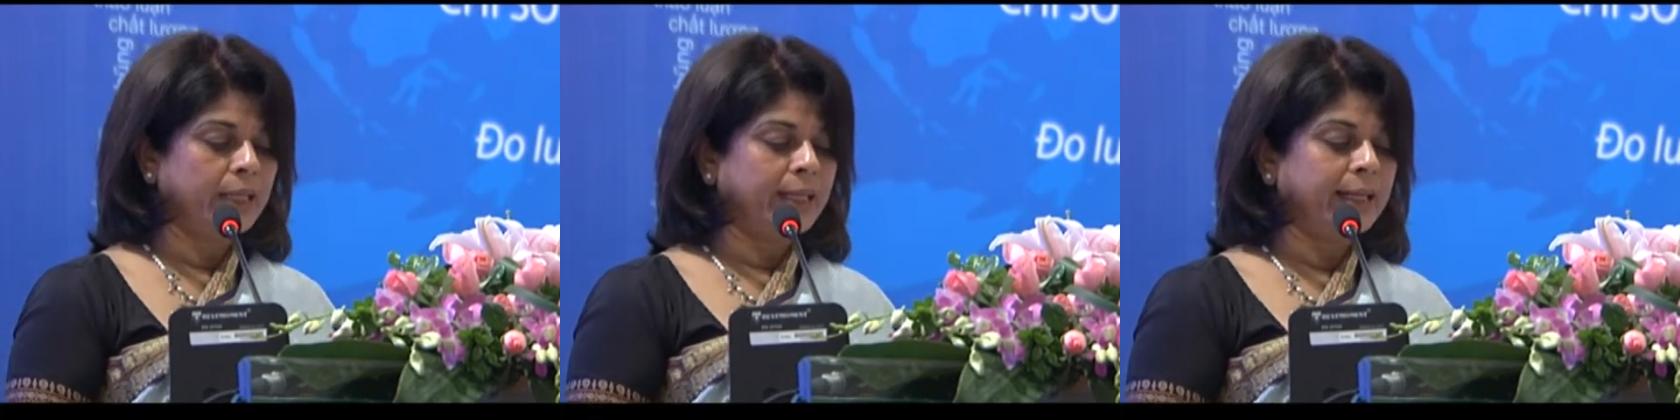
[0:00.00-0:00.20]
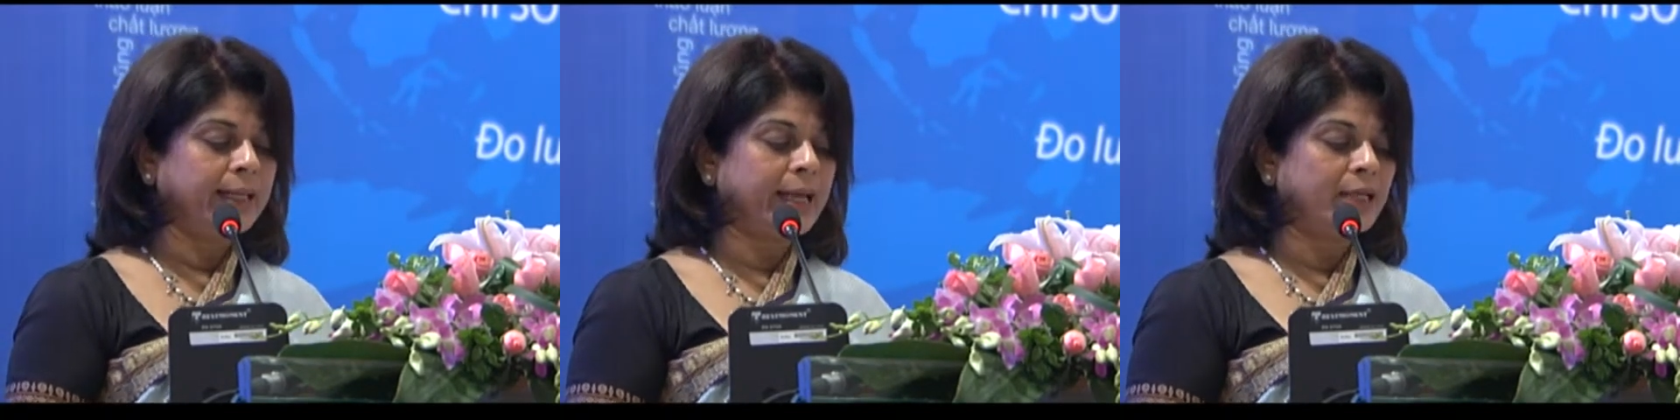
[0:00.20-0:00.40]

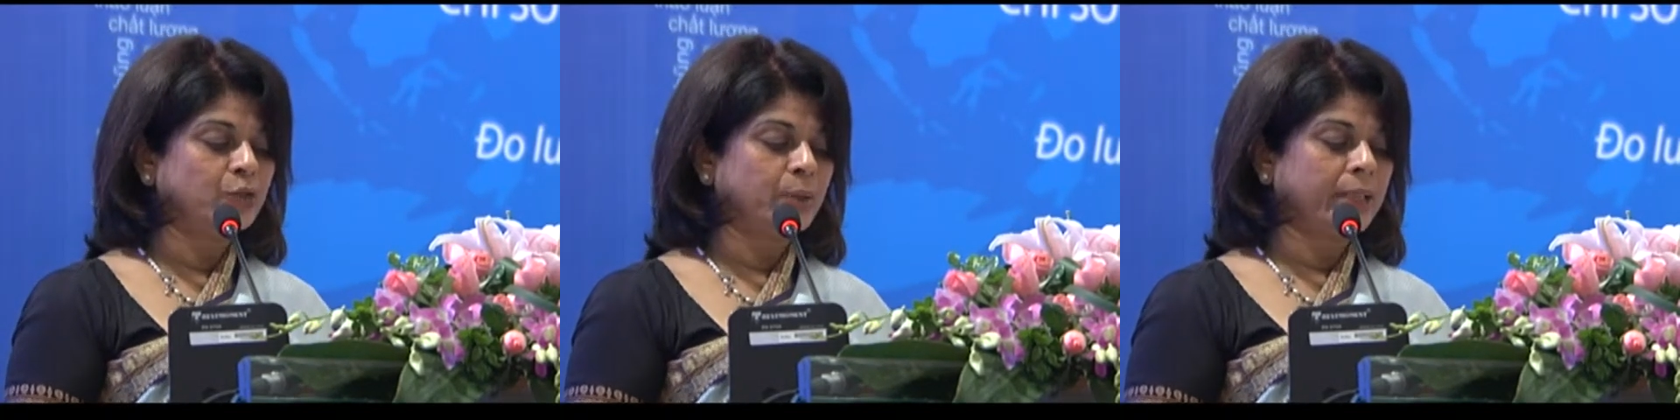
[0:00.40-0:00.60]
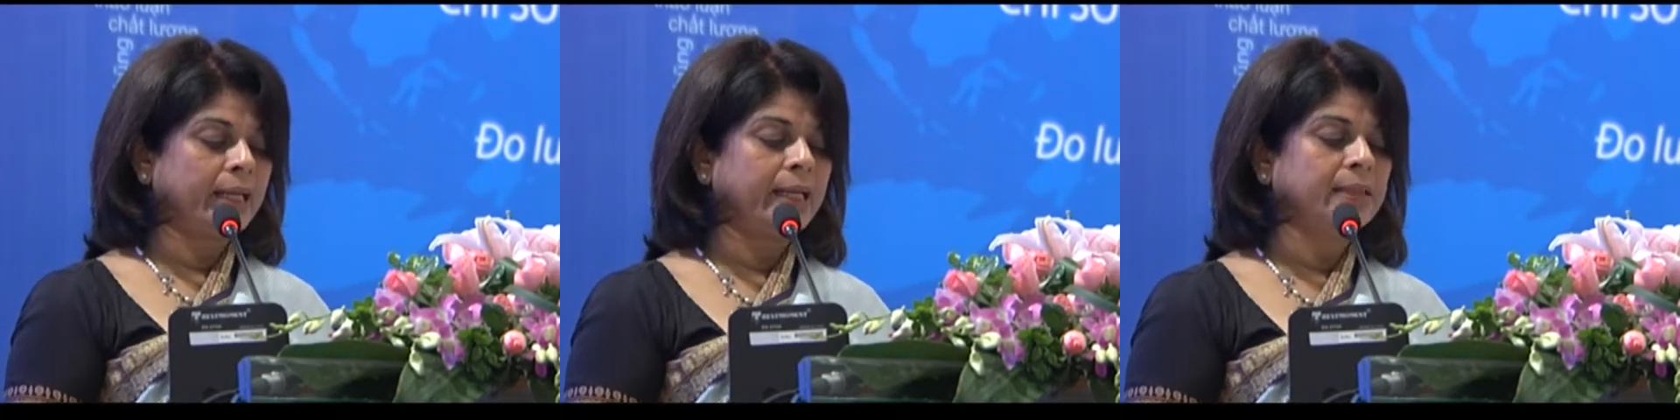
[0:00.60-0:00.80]
in
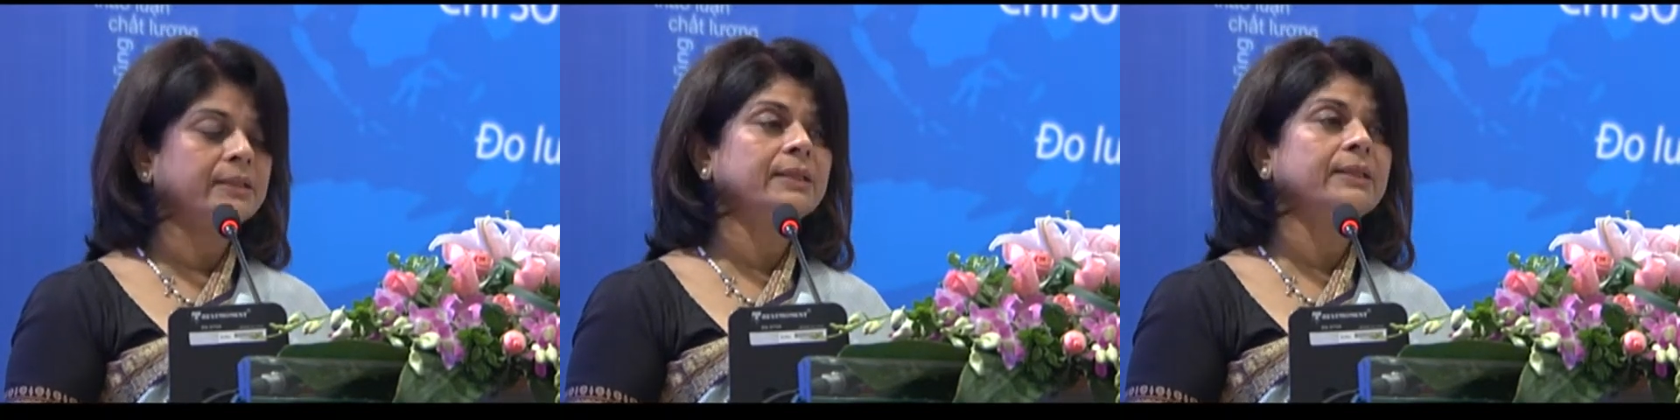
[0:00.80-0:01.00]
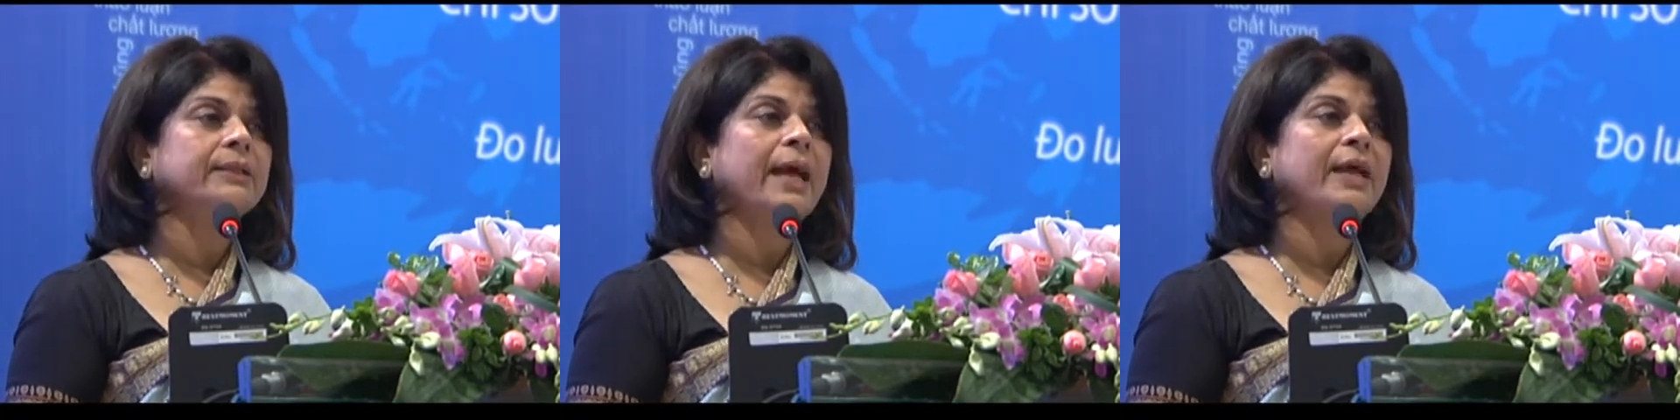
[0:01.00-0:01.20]

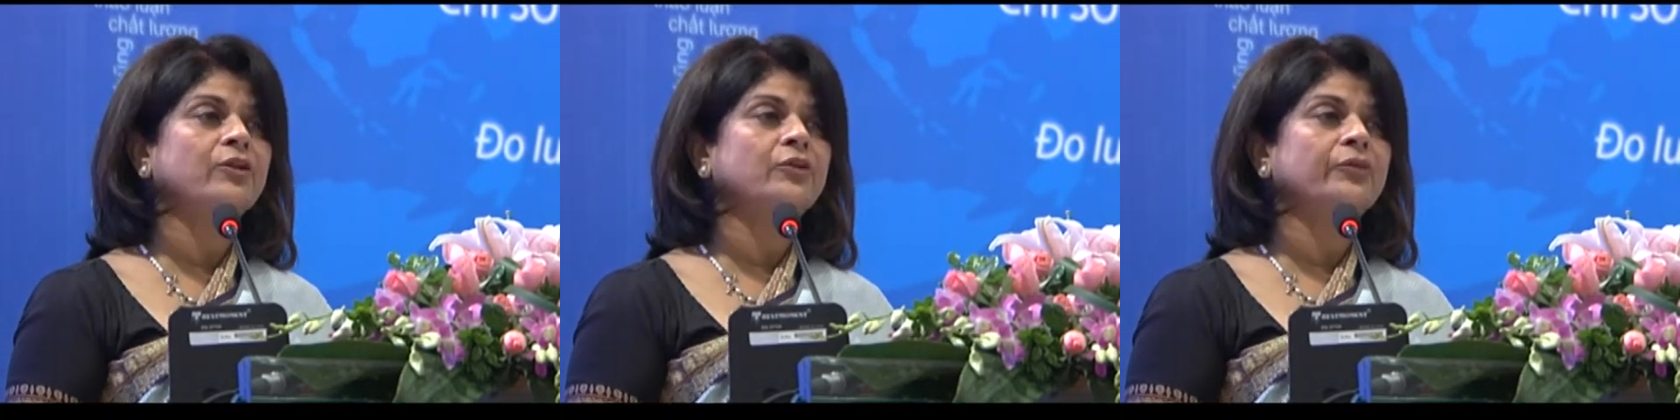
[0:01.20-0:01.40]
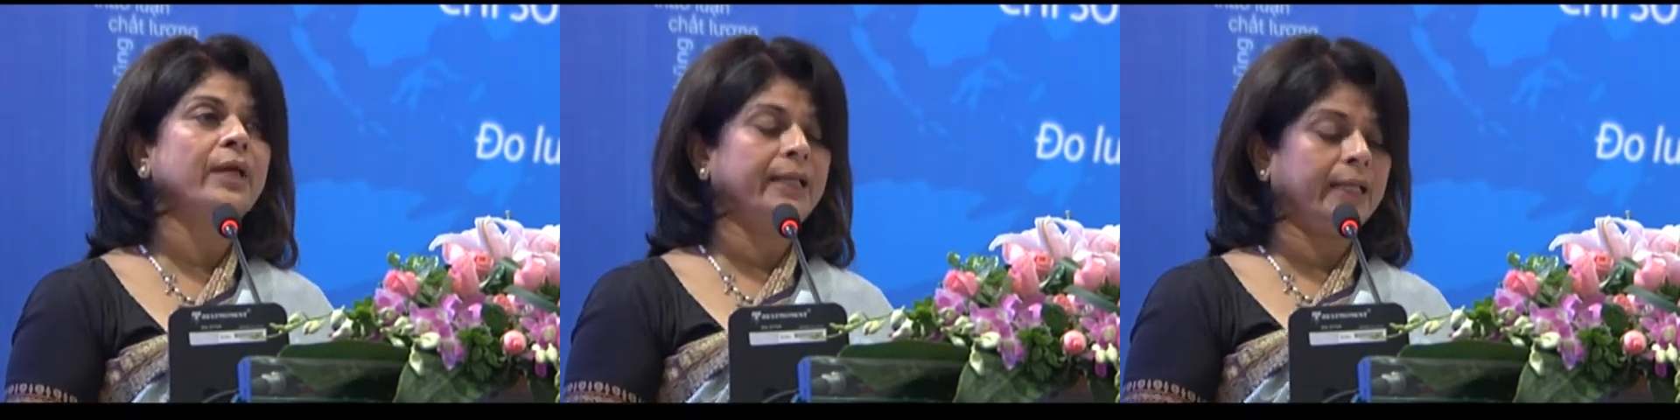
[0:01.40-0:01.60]
educating
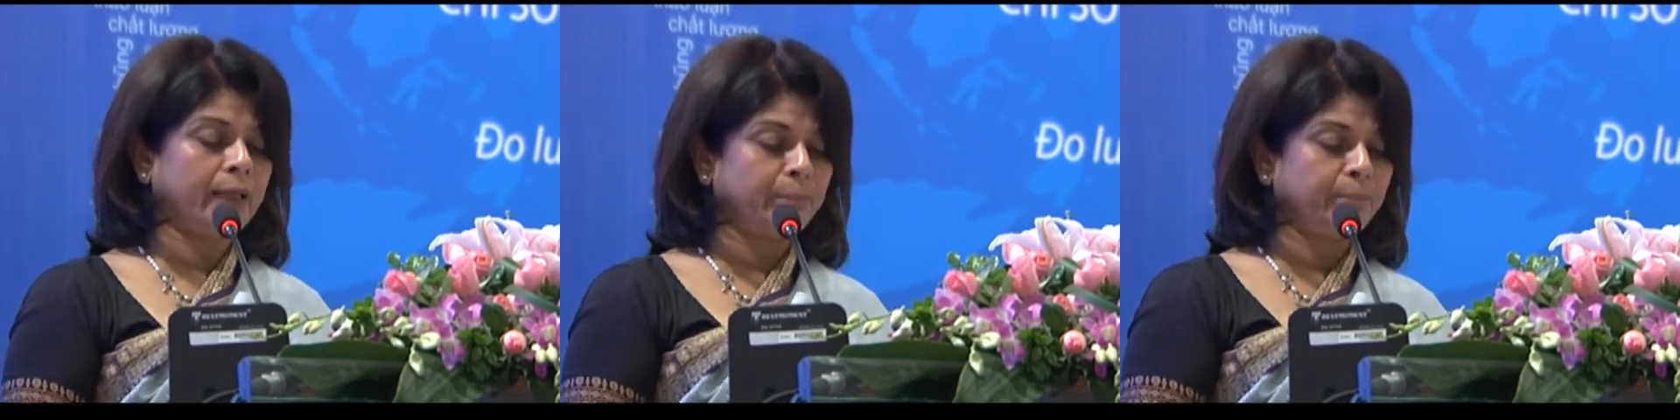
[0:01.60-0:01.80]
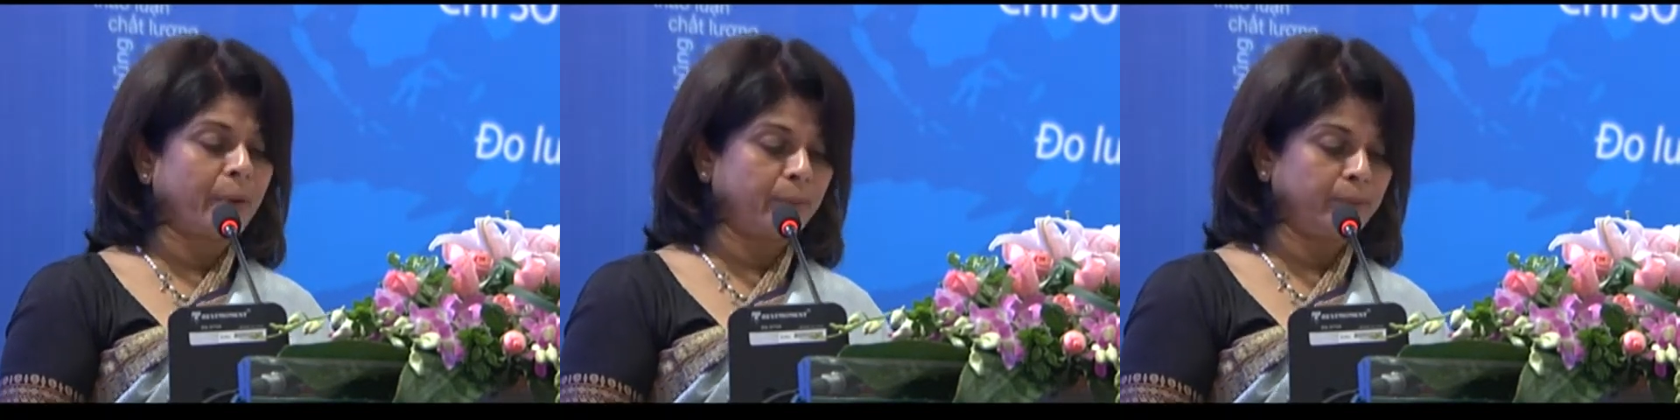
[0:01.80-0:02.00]
and
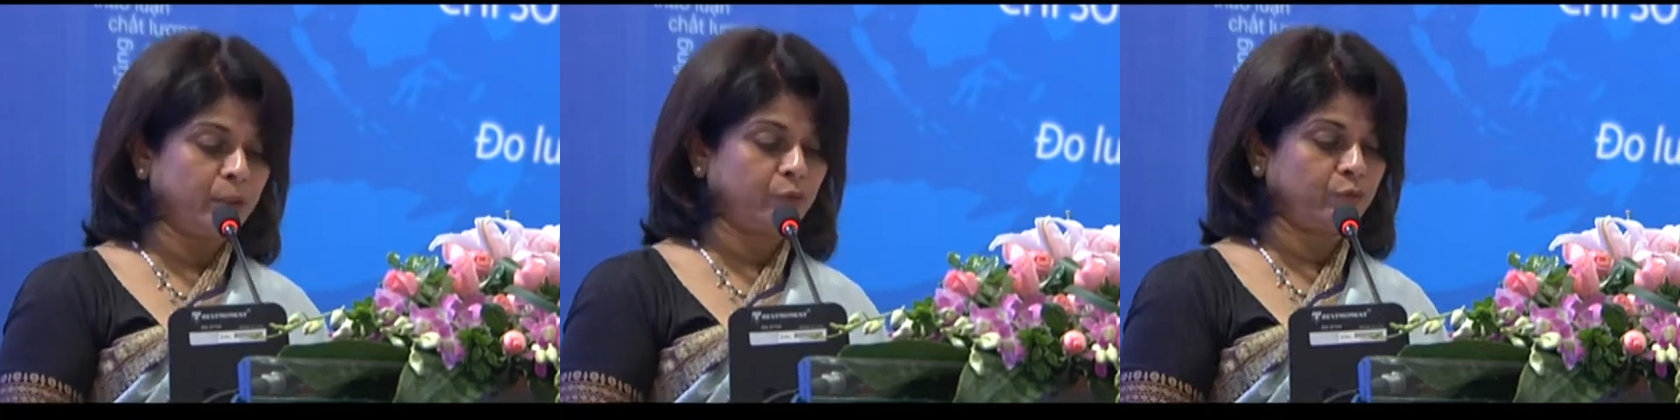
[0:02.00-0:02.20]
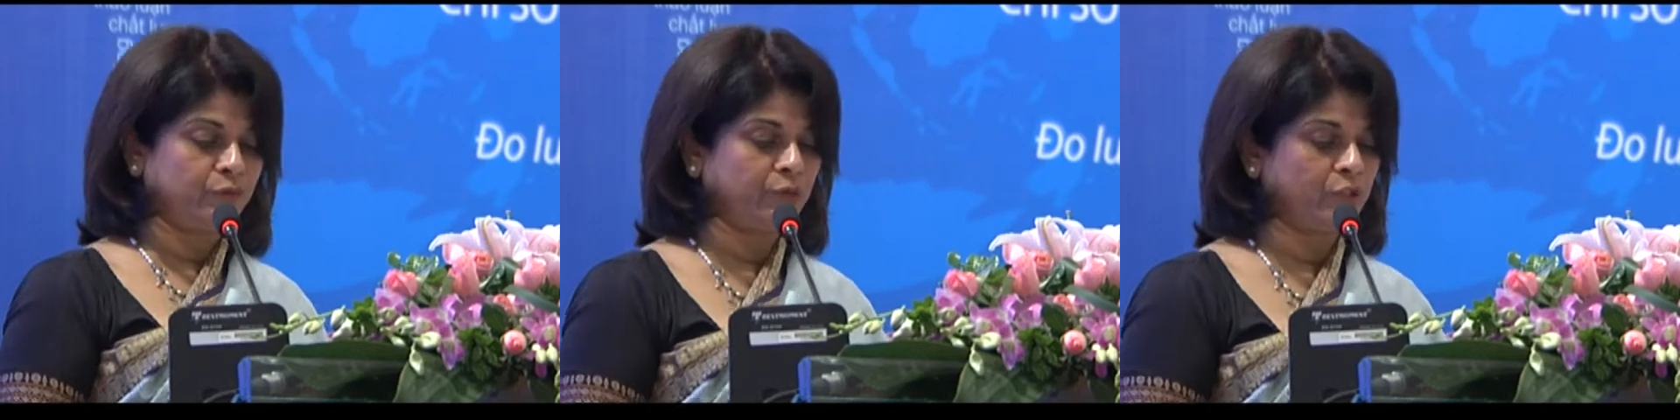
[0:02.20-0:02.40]
training
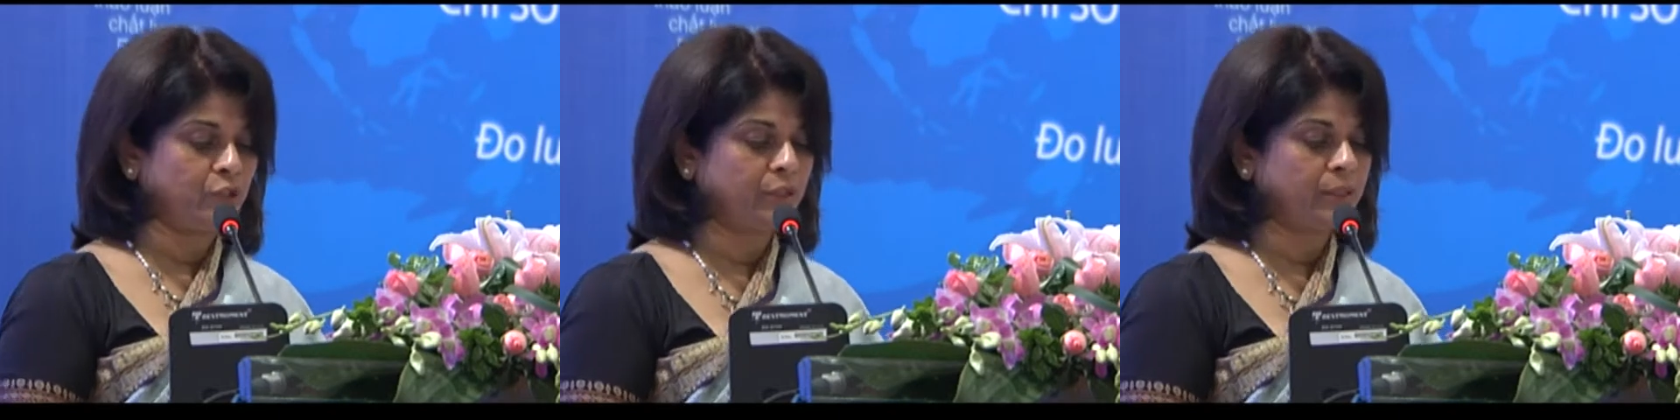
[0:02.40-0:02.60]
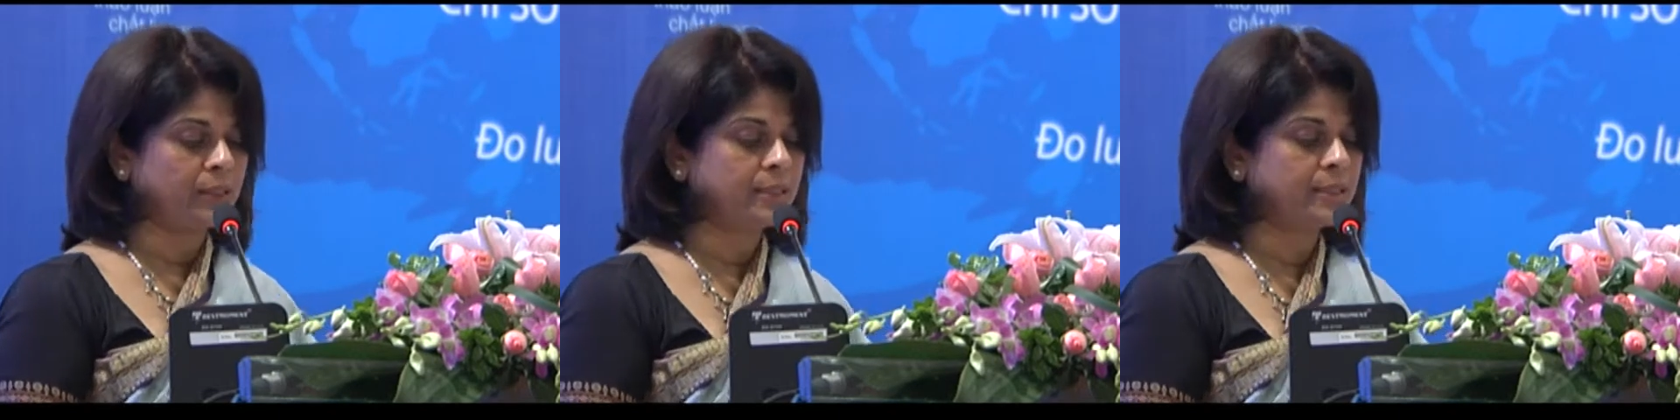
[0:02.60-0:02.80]
public
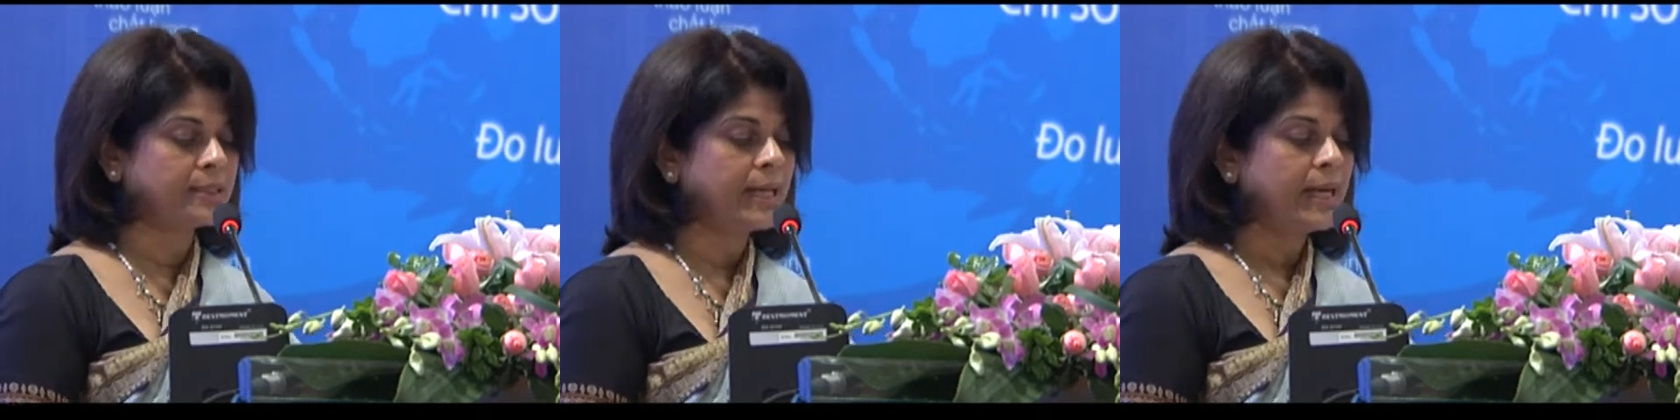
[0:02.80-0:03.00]
officials